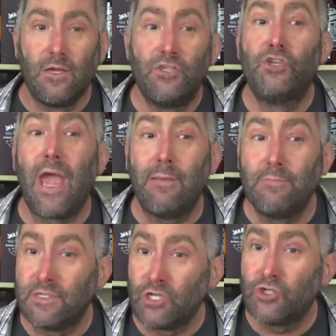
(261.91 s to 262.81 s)

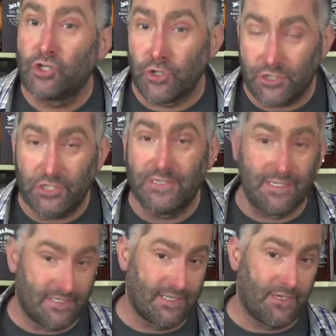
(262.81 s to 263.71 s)
James Church
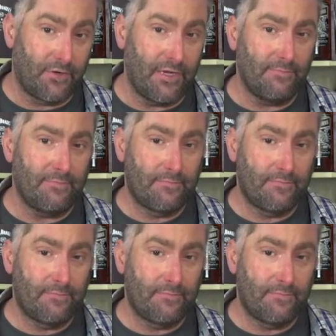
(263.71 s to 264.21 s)
Distillery.